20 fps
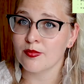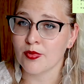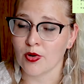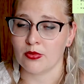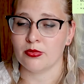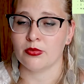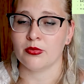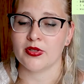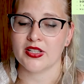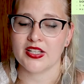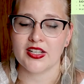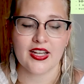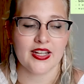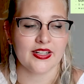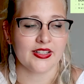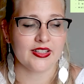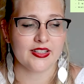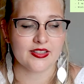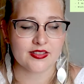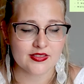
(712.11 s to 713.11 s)
probably,
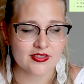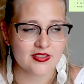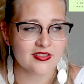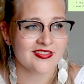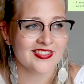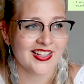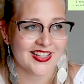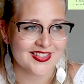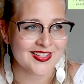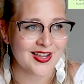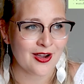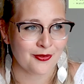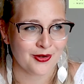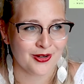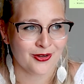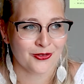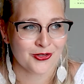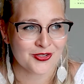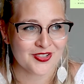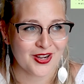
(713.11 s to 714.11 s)
at least that's how it
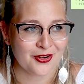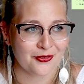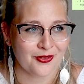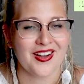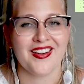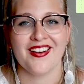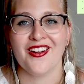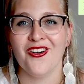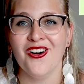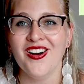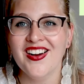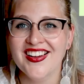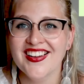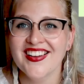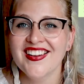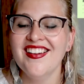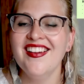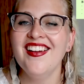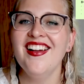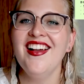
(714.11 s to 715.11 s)
looks like right now.